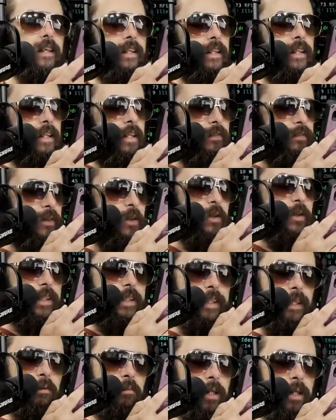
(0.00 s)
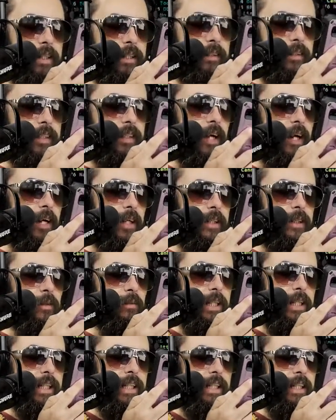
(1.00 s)
Of course I'll bring you socks,
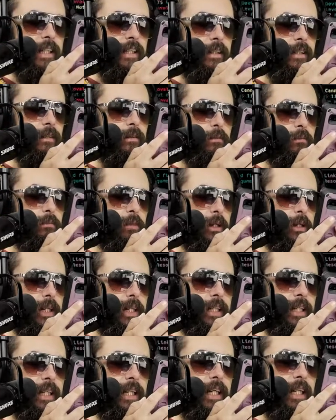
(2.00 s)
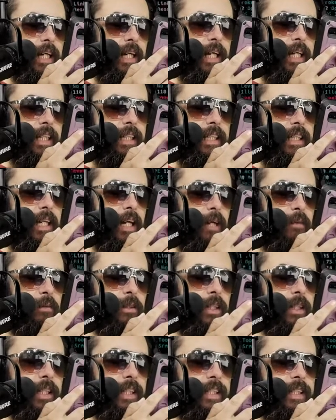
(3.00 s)
sweetie. Period. Anytime
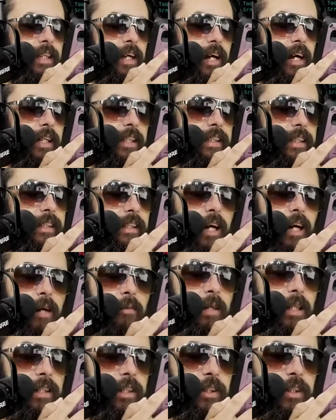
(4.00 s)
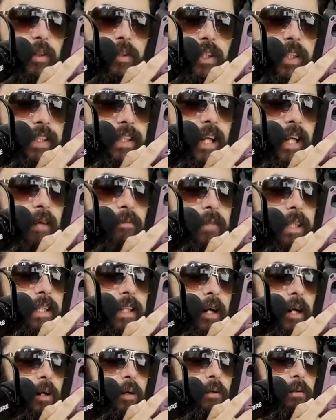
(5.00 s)
you need socks, comma, you just let me
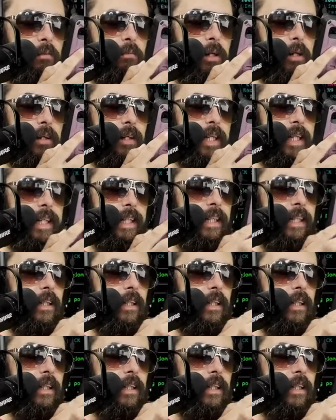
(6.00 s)
know. Period.